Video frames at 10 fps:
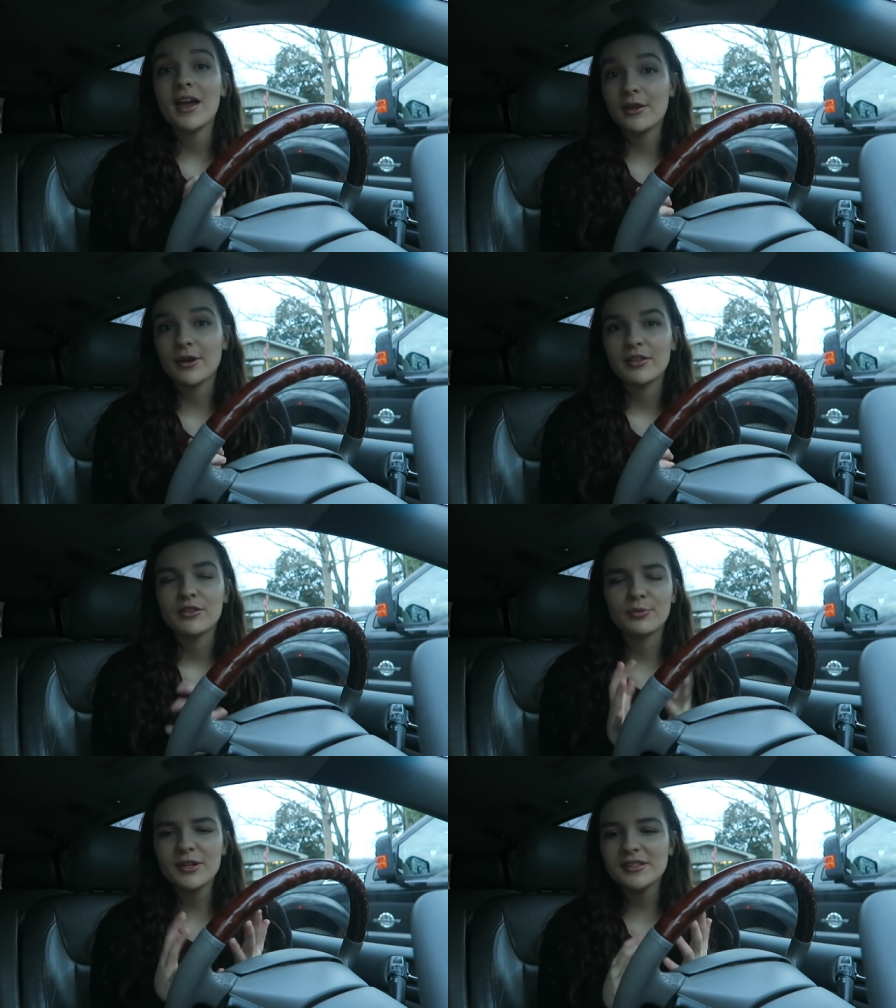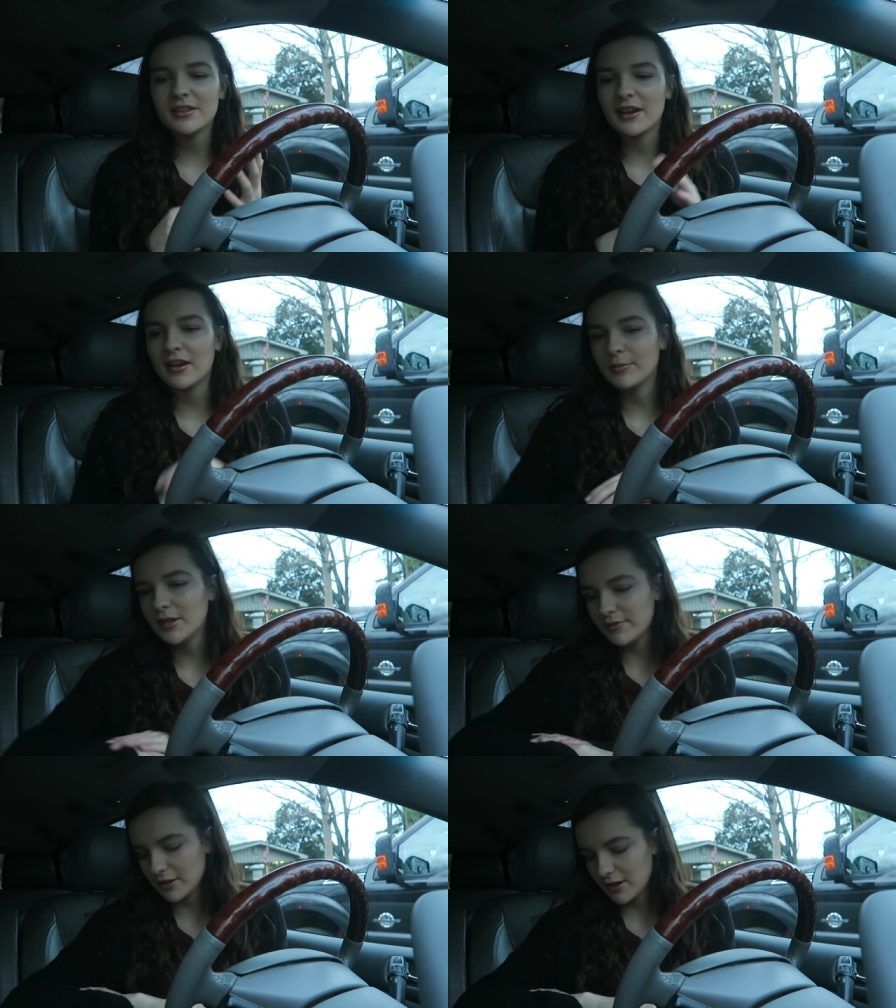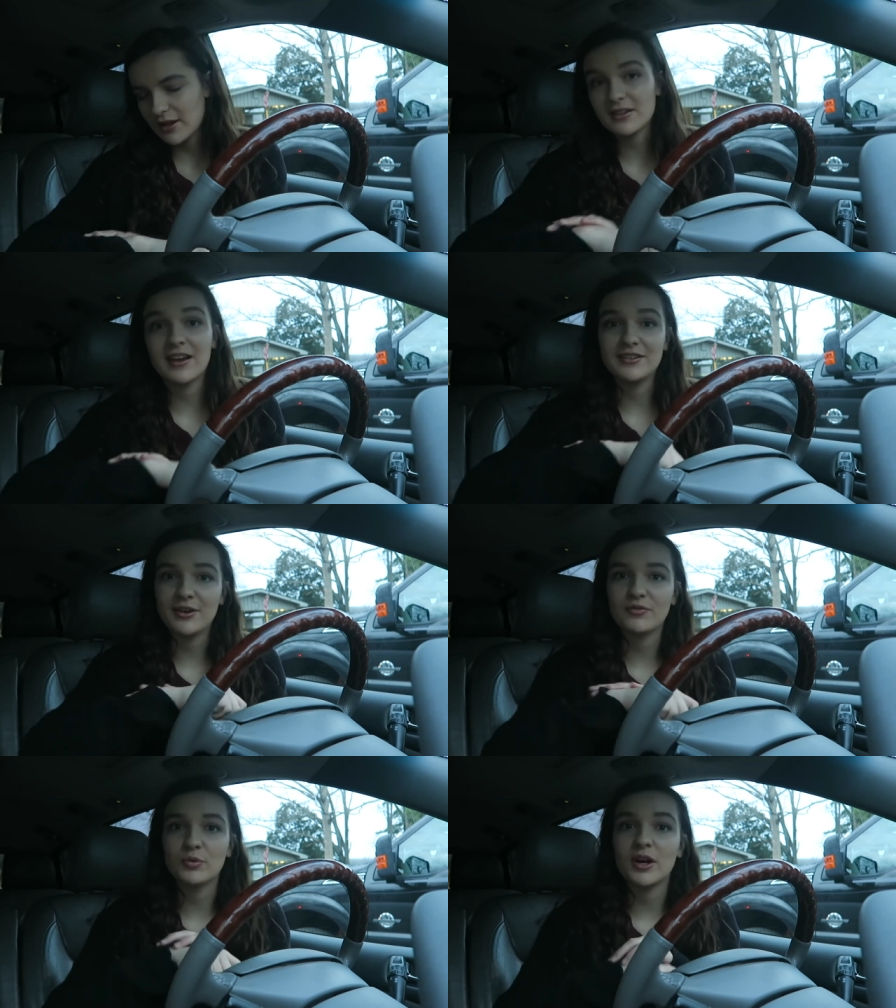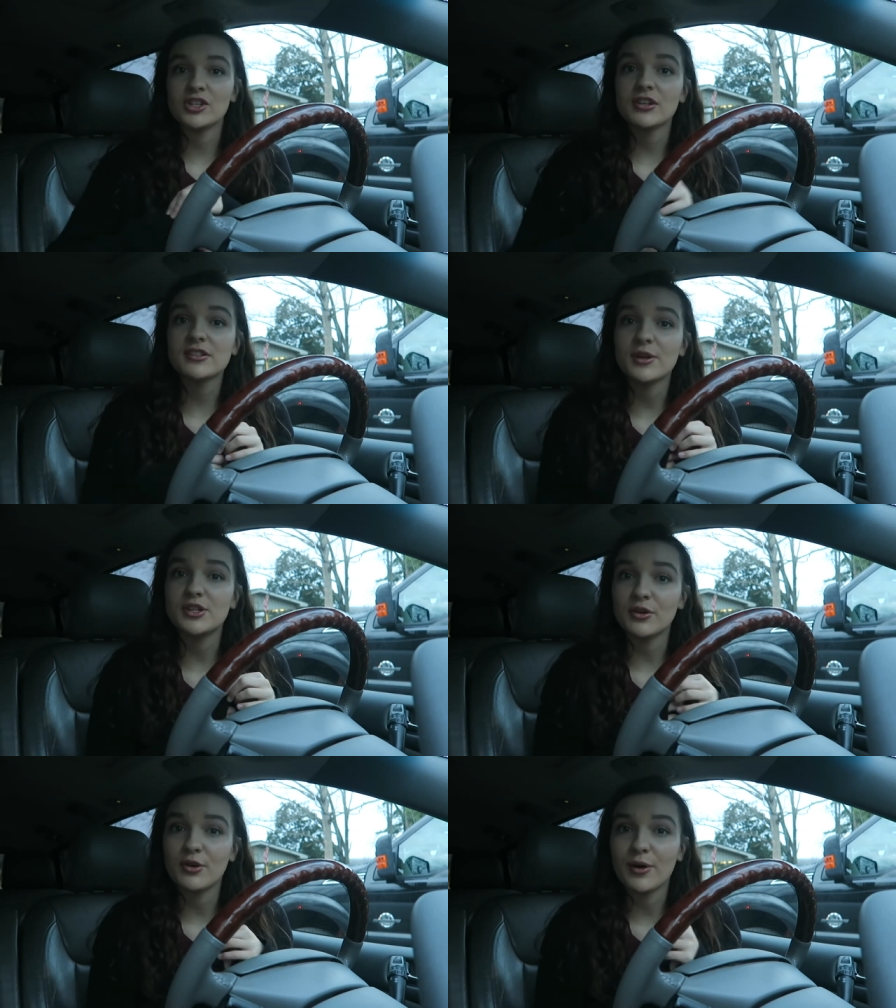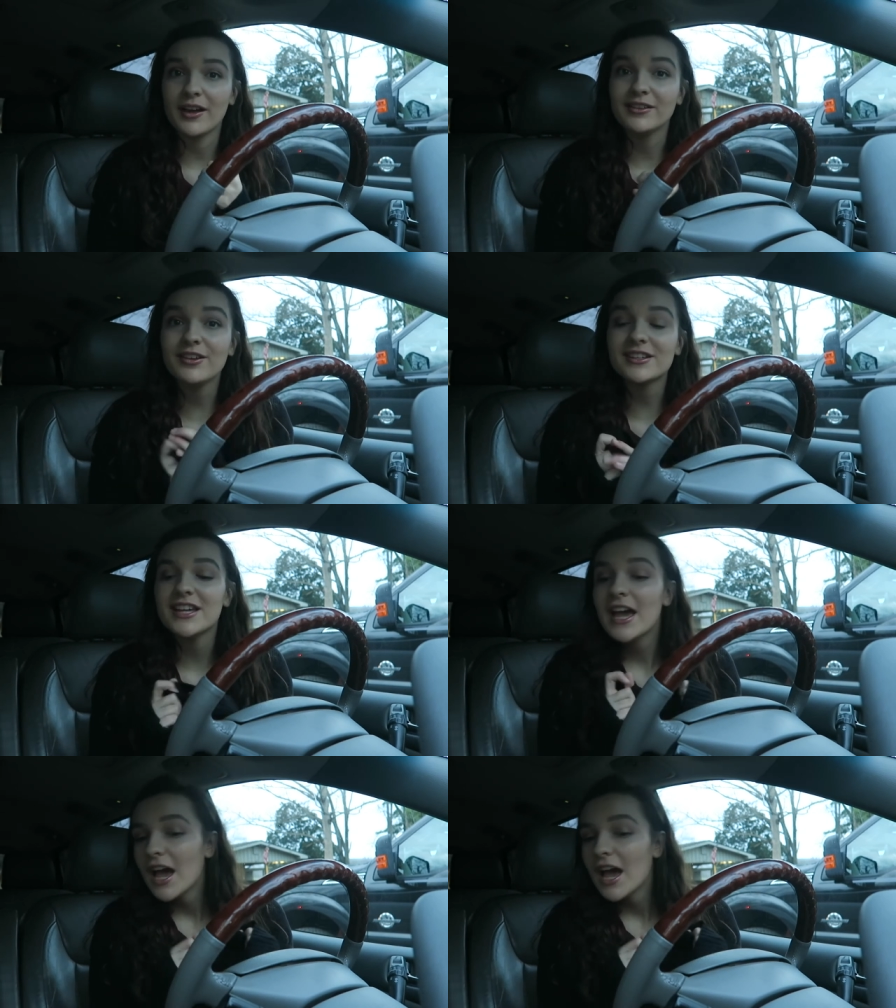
anyway, the reason that I am leaving at, I don't have a watch on, so I don't know why I looked,